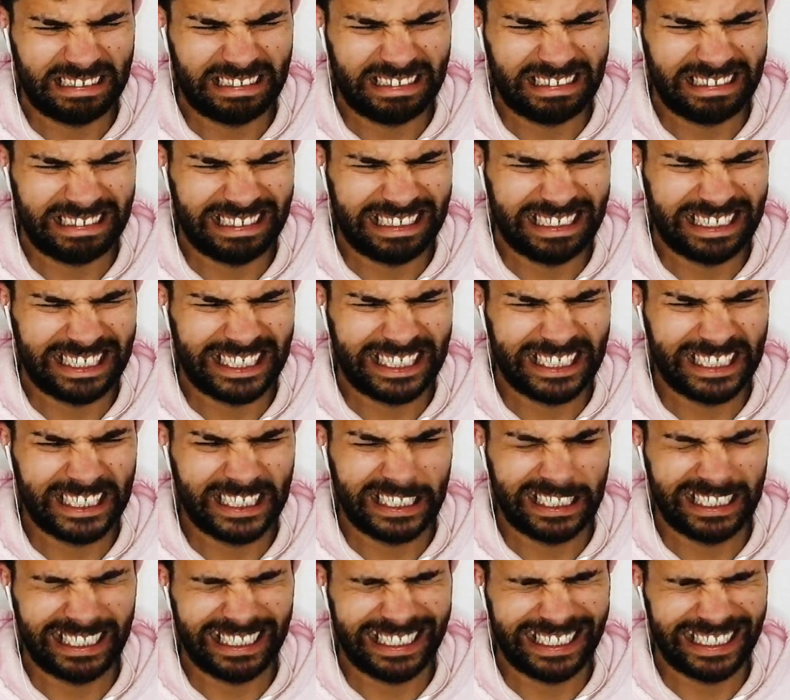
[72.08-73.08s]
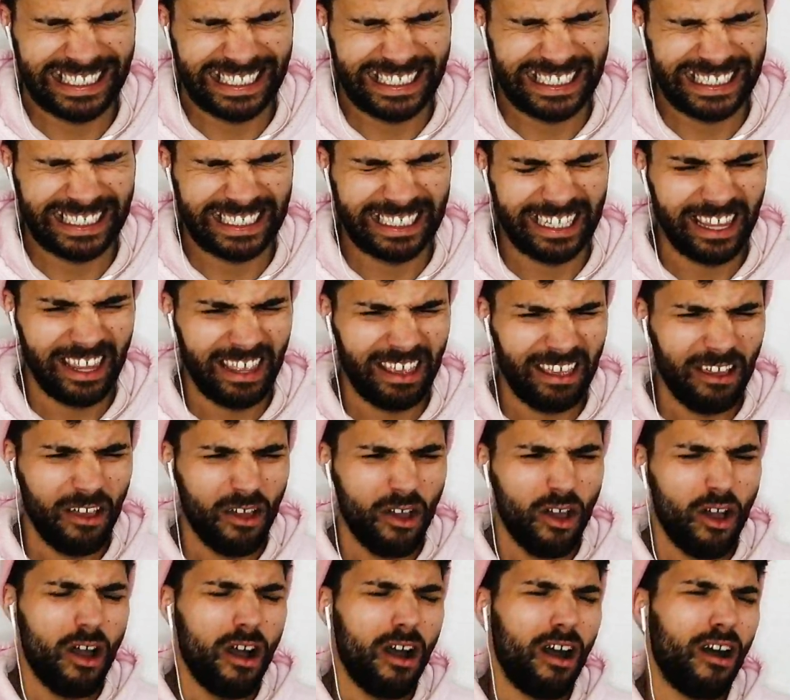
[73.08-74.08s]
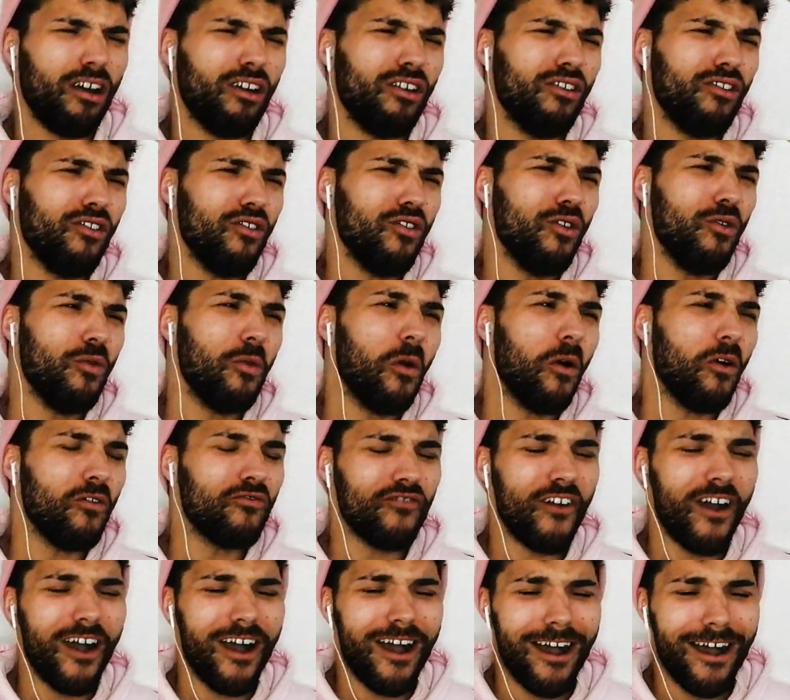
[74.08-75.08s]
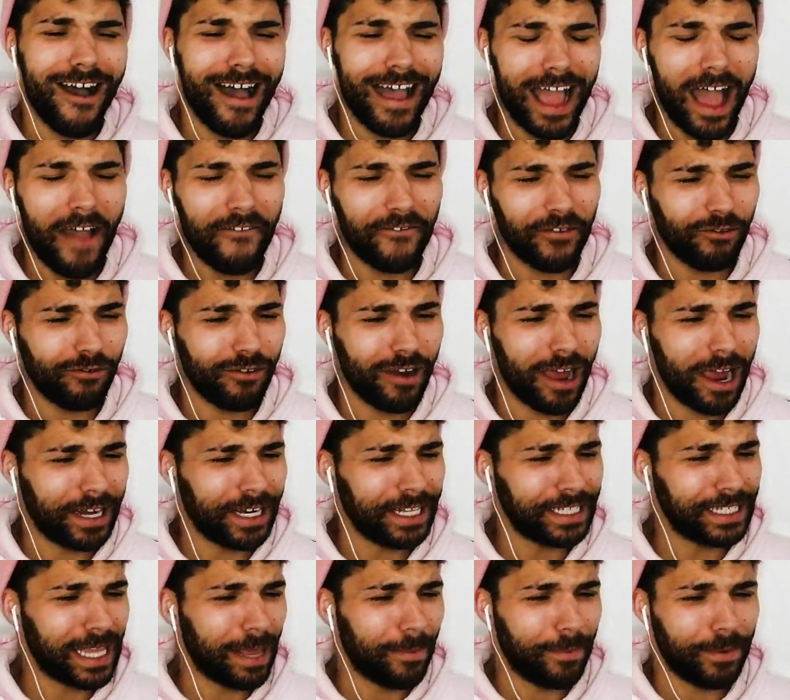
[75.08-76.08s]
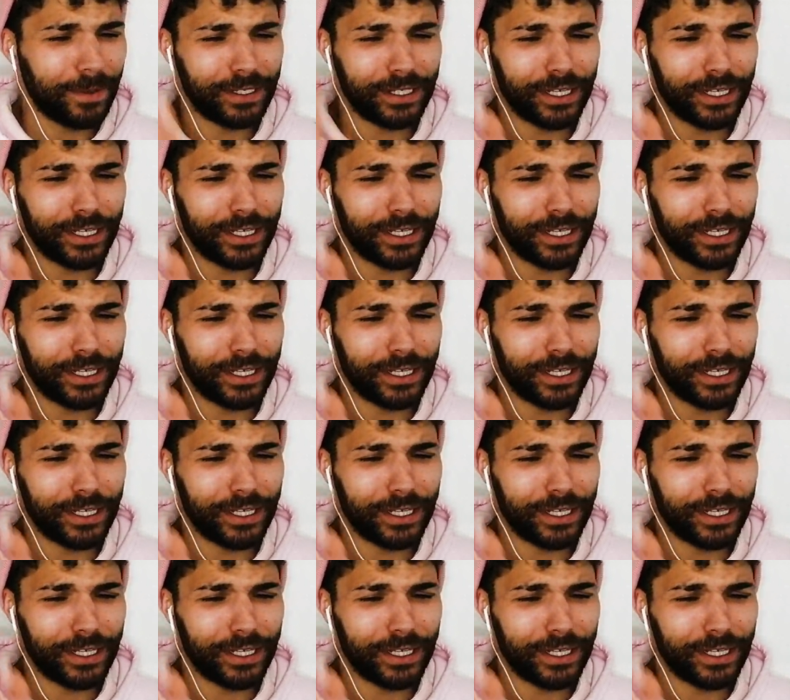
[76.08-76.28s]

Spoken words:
Push it in, nice. Oh, all right. I feel like this